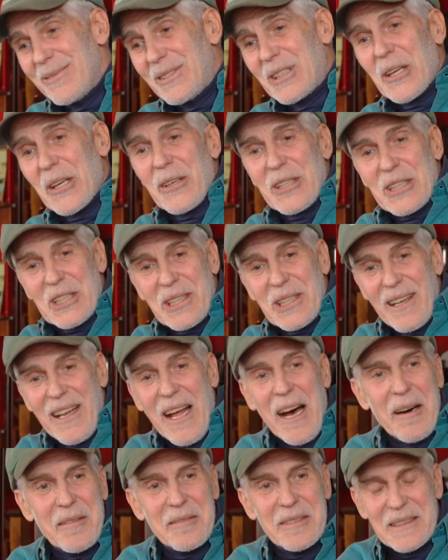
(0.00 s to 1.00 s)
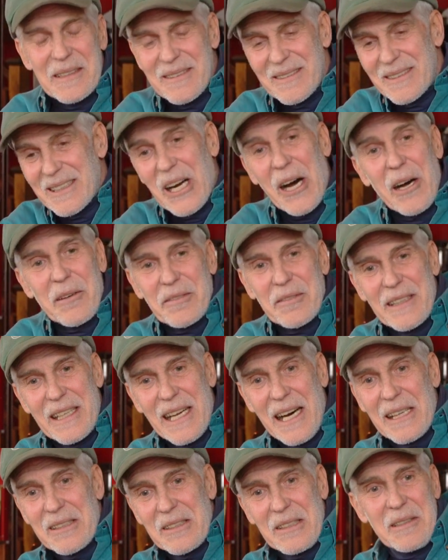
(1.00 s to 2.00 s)
dearest love and
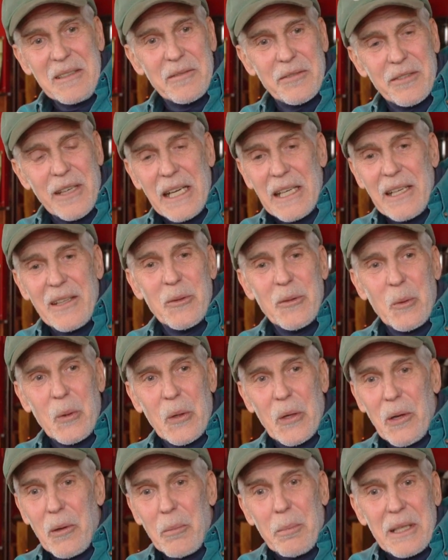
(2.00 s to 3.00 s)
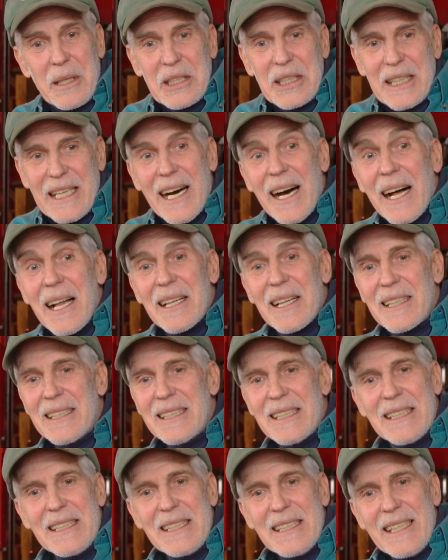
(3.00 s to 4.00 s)
confidant and friend in the world, Pascal,
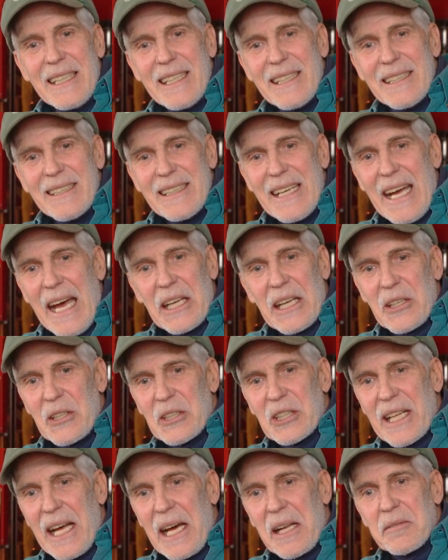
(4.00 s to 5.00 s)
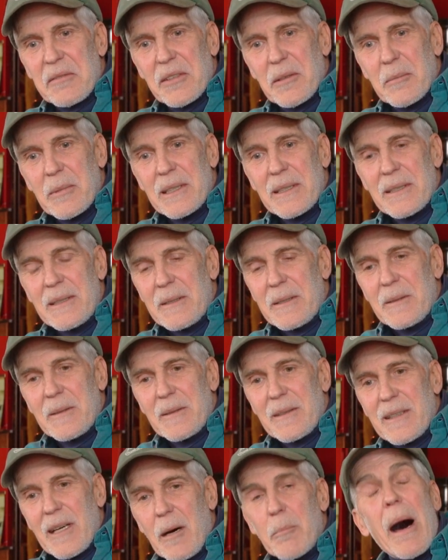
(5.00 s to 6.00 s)
handles that from
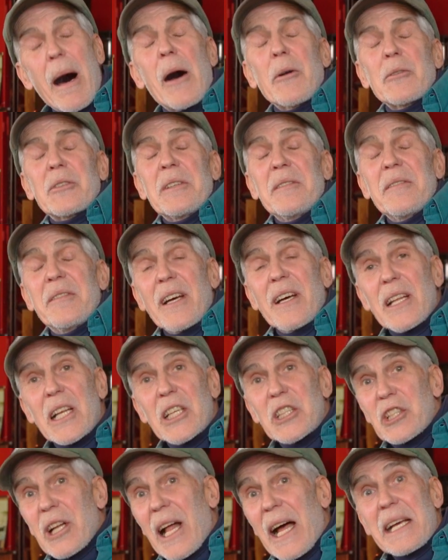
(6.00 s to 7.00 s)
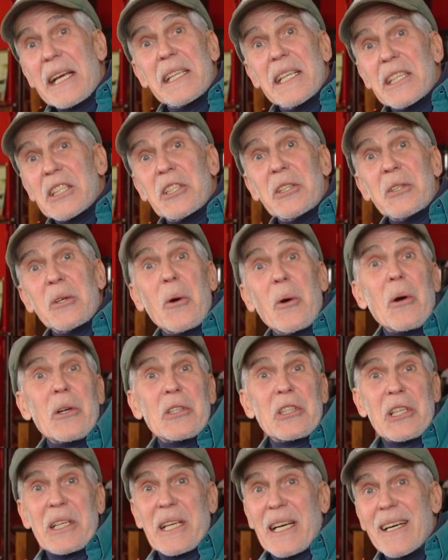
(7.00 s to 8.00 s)
a mountain village like this in
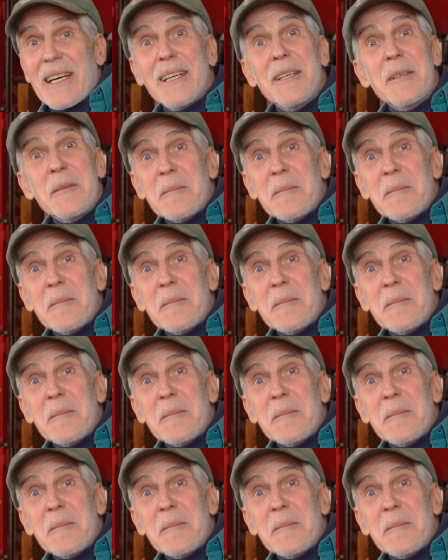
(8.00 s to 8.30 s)
Corsica.